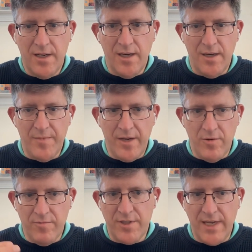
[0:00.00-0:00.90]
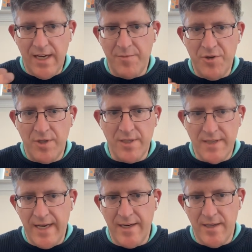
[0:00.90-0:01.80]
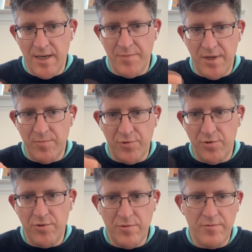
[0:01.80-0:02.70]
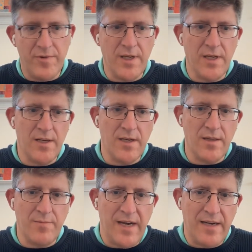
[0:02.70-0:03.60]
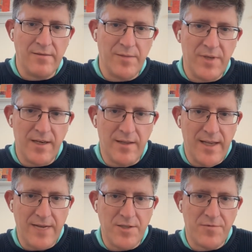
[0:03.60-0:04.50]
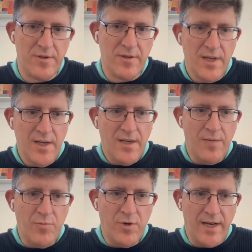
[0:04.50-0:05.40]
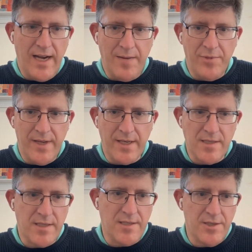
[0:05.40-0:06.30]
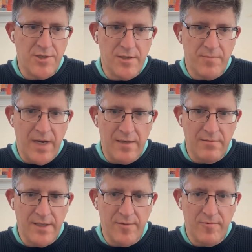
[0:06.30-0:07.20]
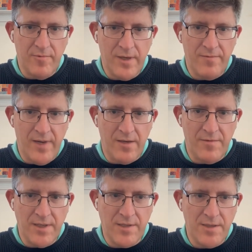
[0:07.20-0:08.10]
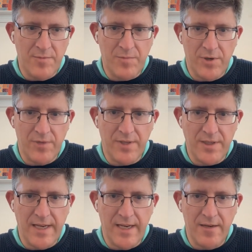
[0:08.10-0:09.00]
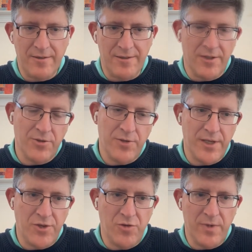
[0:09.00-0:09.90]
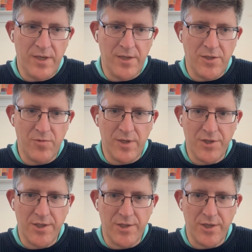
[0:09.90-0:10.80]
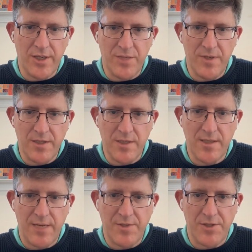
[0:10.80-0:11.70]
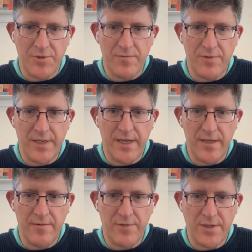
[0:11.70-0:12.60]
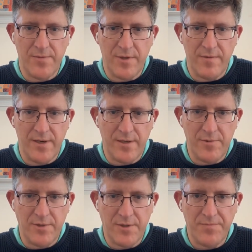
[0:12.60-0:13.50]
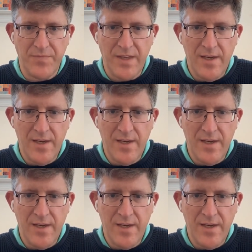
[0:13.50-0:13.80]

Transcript: um, and over time you can tighten up and improve the uh, the modeling but it allows for a more complex decision modeling involving some imperfect data, including human intuition and judgment to substitute for data for some of the variables.